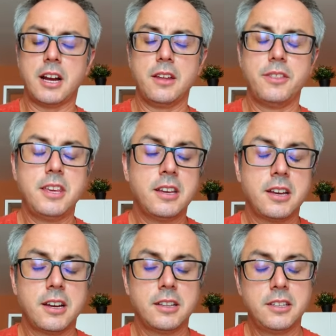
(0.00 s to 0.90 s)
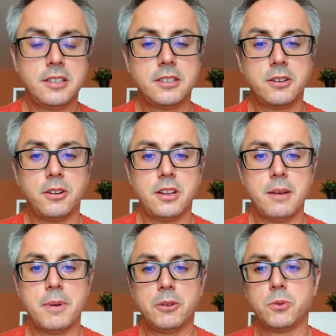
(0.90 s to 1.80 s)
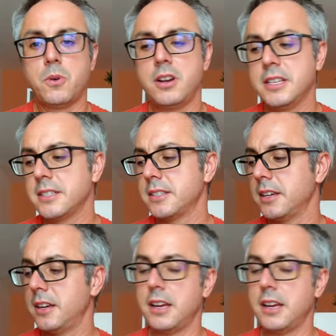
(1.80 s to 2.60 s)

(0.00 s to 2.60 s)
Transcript: I think this is all about Walis,